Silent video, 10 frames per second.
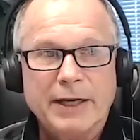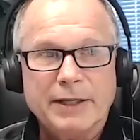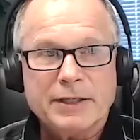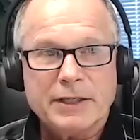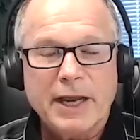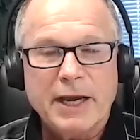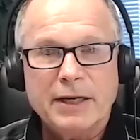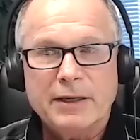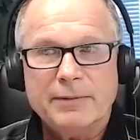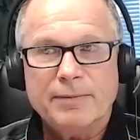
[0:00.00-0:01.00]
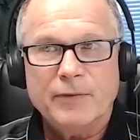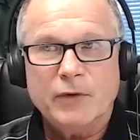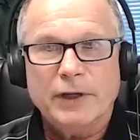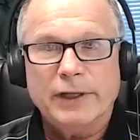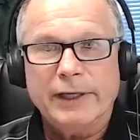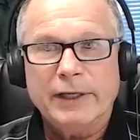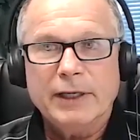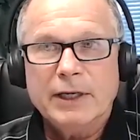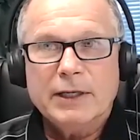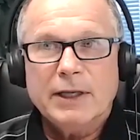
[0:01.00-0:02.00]
It's then really
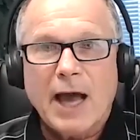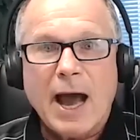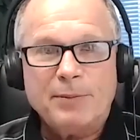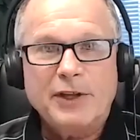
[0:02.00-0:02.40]
up